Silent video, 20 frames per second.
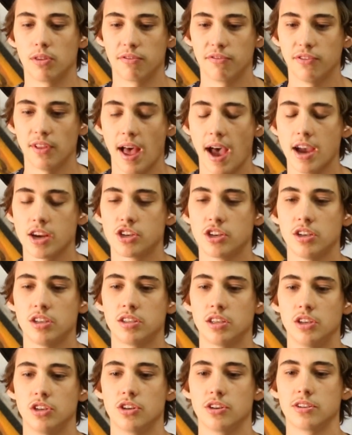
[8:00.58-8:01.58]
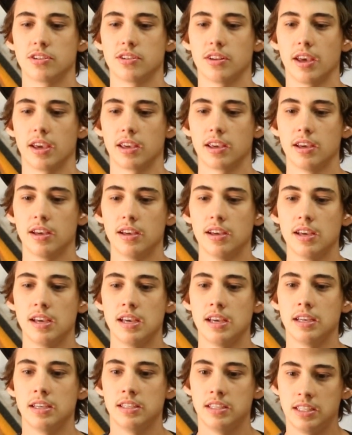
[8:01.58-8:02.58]
with flashes and just like
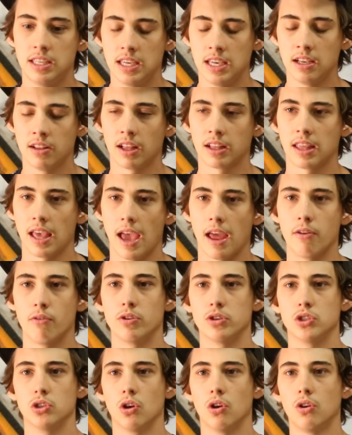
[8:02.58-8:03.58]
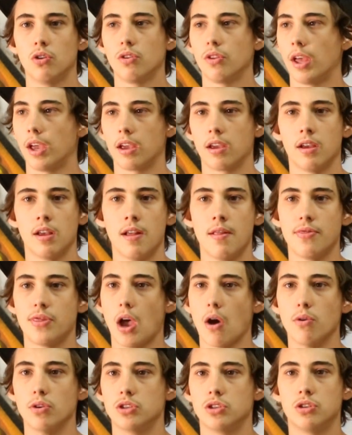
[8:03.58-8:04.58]
seeing like the end result, like
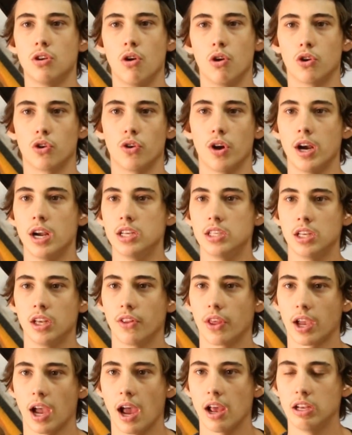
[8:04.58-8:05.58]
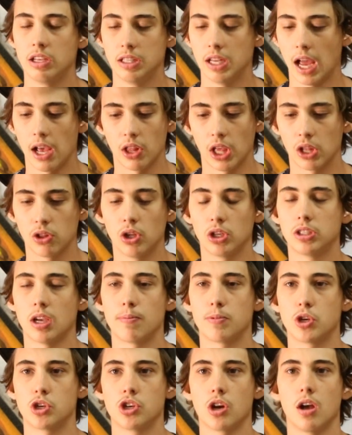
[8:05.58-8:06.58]
that was so crazy. And like I like looked
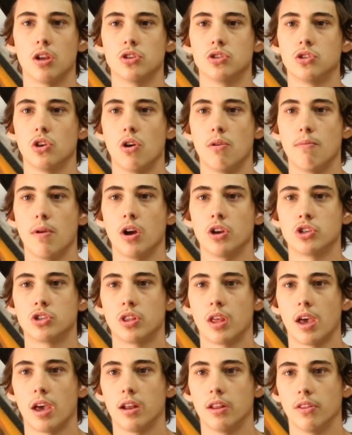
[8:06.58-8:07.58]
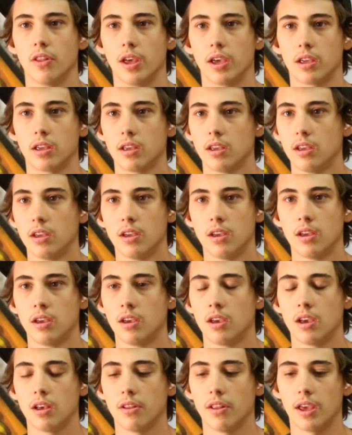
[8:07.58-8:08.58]
up to Sean so much then, and like
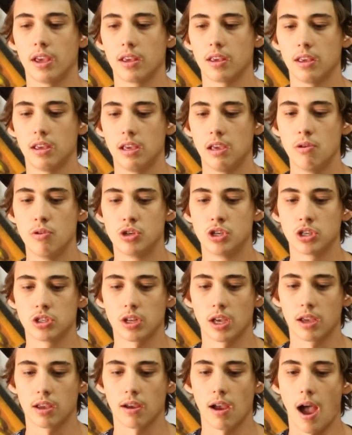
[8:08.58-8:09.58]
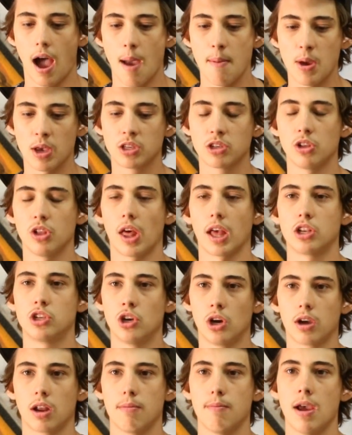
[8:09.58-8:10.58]
it was just like I basically like
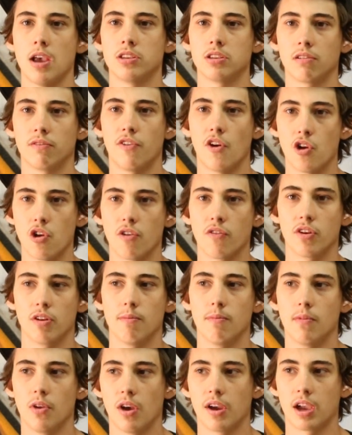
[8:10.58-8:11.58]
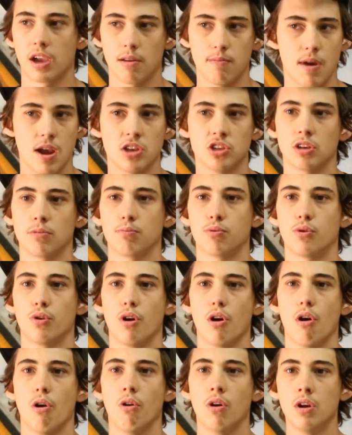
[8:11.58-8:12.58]
took an amazing photo of an amazing
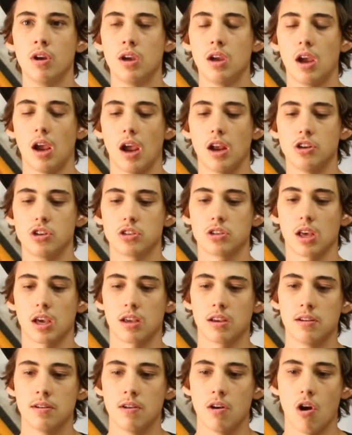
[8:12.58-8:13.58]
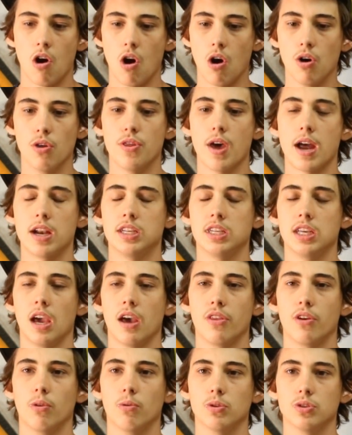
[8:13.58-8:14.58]
pro, and just like all that
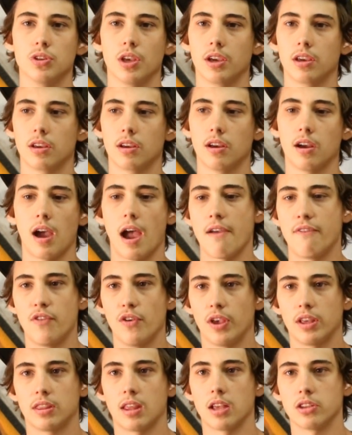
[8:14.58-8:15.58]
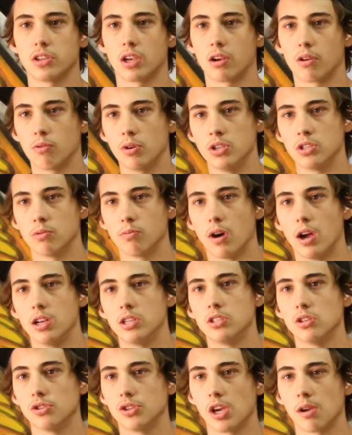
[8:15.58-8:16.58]
together was like, I feel like that's like a reason why I
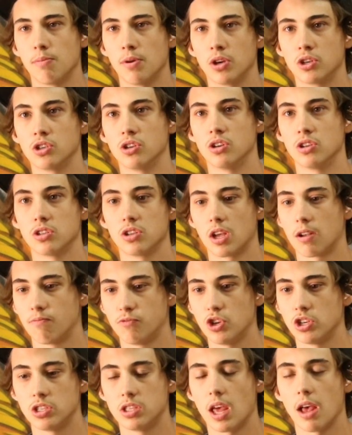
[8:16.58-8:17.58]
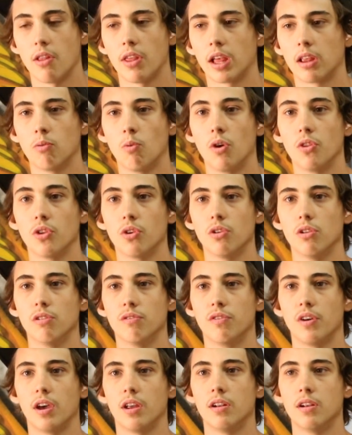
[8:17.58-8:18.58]
still take pictures, like just that like one little
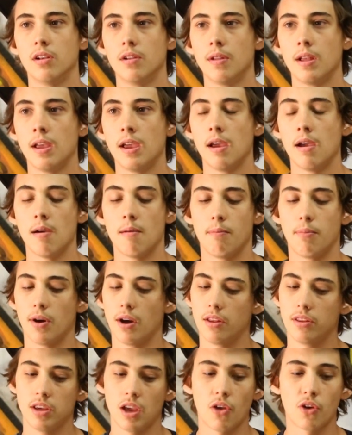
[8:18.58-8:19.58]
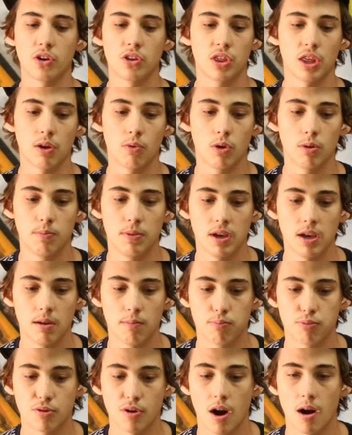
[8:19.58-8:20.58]
event. But the other thing would be
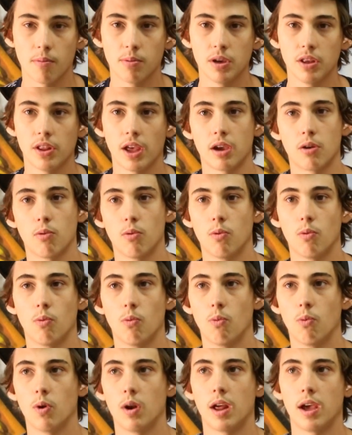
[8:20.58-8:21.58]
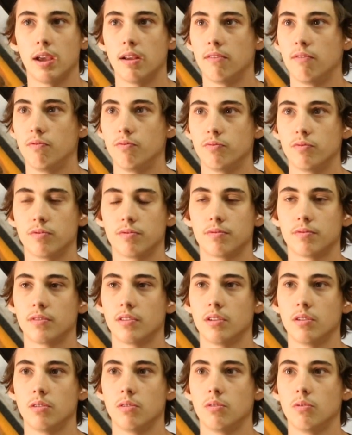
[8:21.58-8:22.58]
probably like
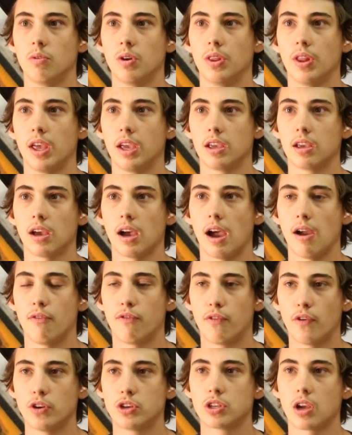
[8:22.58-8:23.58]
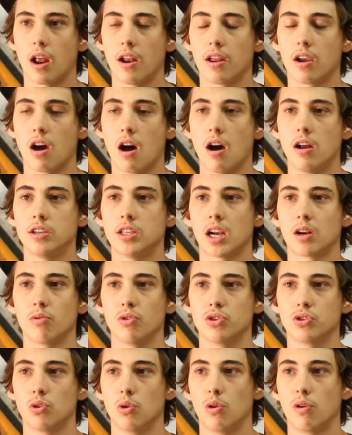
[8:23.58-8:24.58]
when like I first got into contact
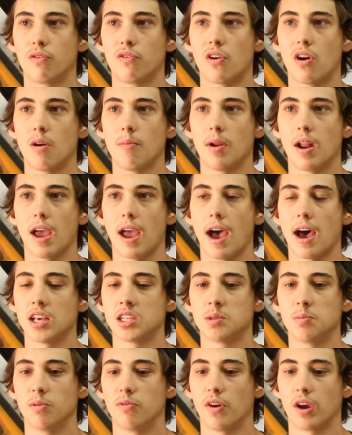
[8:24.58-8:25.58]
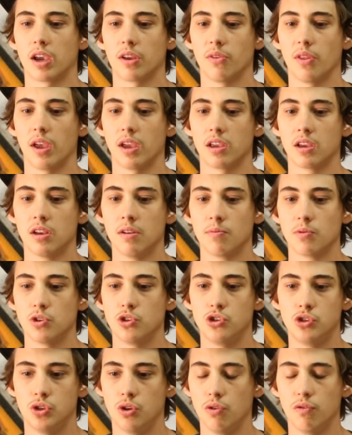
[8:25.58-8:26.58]
with Scooter Farm, and I asked them if I could like
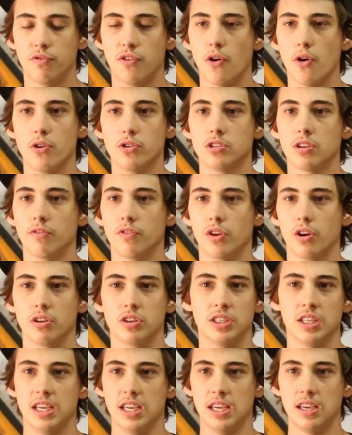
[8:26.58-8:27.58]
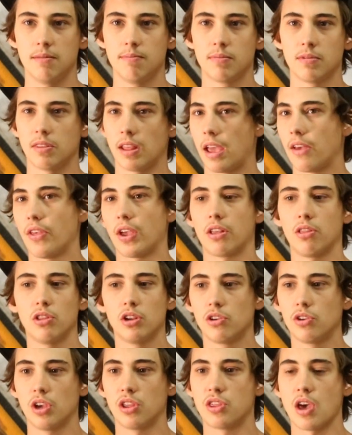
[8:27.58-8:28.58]
shoot photos of their team. They had like
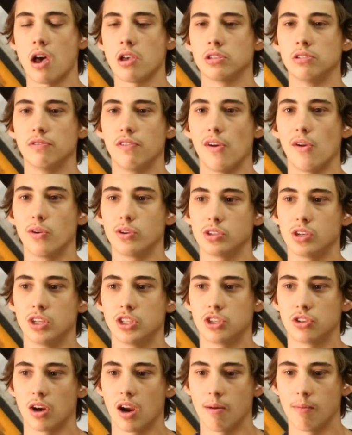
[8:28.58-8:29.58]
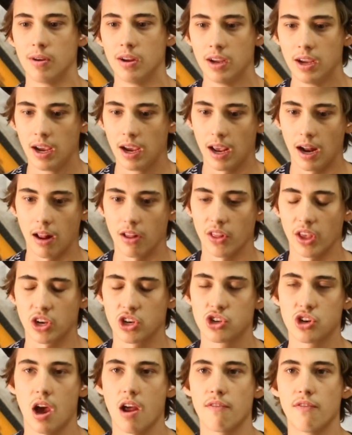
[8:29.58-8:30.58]
literally 1,000 followers on Instagram, and I like
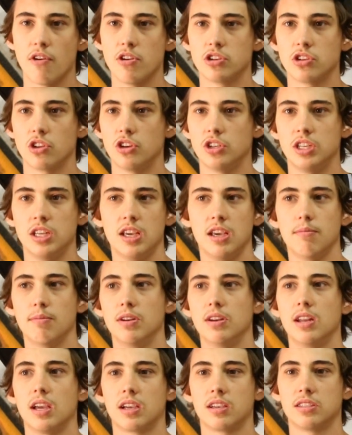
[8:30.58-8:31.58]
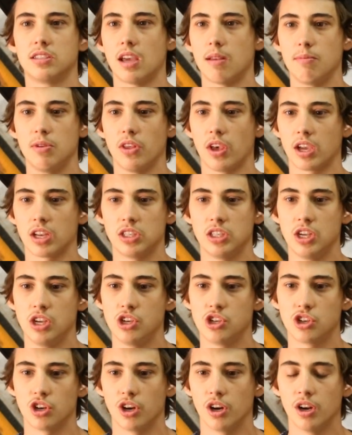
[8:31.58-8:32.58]
shot photos of their team, and Nick sent me like a
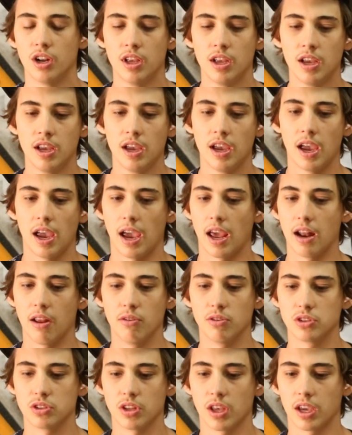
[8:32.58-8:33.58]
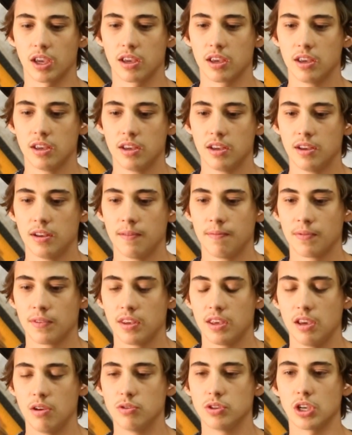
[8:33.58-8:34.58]
t-shirt, and it was like
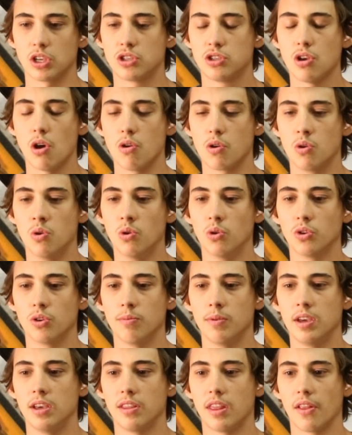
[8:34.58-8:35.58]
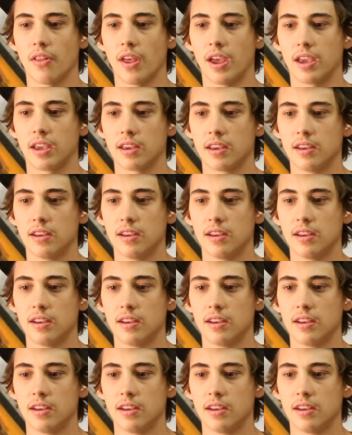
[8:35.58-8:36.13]
so cool to me that like